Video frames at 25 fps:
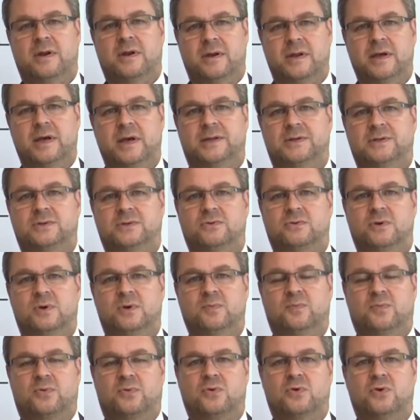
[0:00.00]
needs to
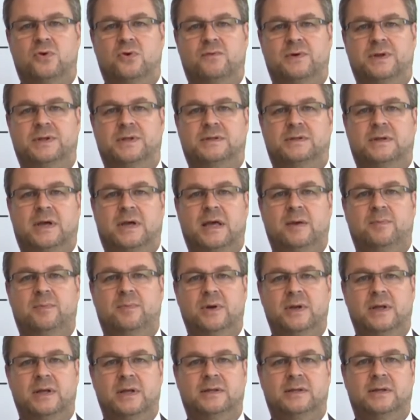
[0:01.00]
improve its
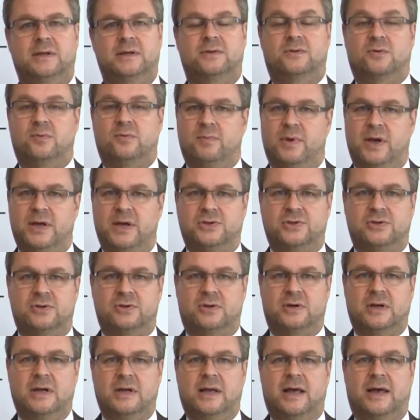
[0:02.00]
ability to
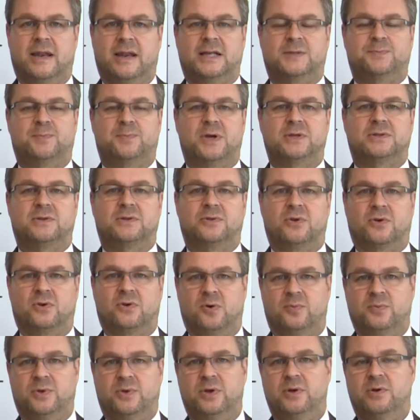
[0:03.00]
measure and especially to
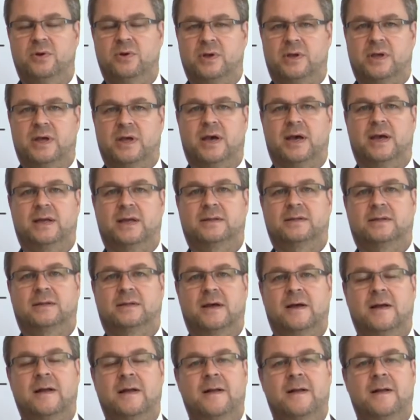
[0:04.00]
communicate